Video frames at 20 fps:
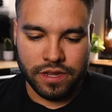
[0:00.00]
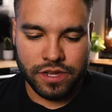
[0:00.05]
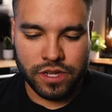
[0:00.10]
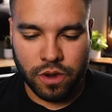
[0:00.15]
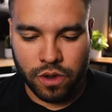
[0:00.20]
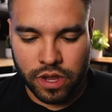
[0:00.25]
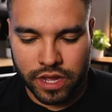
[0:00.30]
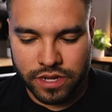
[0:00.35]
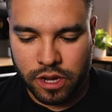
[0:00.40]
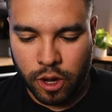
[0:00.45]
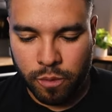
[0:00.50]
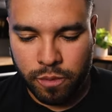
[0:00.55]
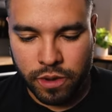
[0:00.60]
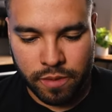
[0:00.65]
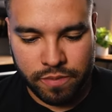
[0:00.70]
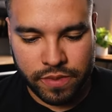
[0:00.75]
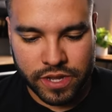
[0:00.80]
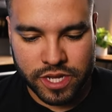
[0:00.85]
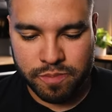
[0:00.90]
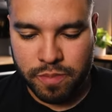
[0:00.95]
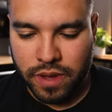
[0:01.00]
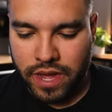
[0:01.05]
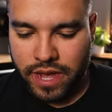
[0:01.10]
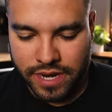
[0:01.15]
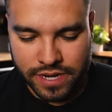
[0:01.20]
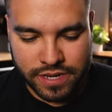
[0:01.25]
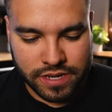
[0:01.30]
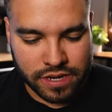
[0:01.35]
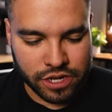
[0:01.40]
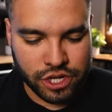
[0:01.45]
So let's open up this
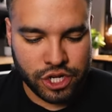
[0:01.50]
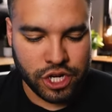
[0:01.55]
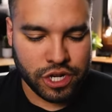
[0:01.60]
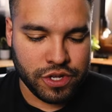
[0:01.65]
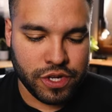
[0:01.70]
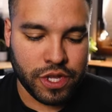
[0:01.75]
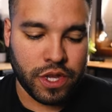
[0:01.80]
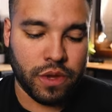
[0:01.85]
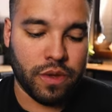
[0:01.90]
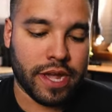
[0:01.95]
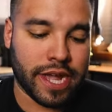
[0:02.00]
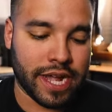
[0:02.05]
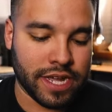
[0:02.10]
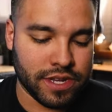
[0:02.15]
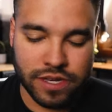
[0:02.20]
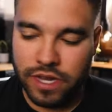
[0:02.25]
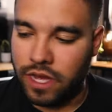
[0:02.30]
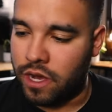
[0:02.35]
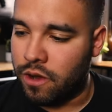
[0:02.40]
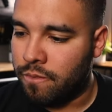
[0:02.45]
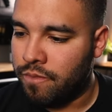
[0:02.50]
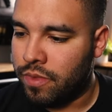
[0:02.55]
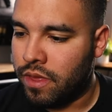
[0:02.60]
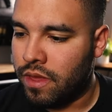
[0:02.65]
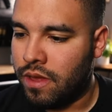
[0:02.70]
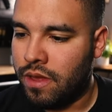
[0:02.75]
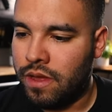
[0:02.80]
box, just so you guys know,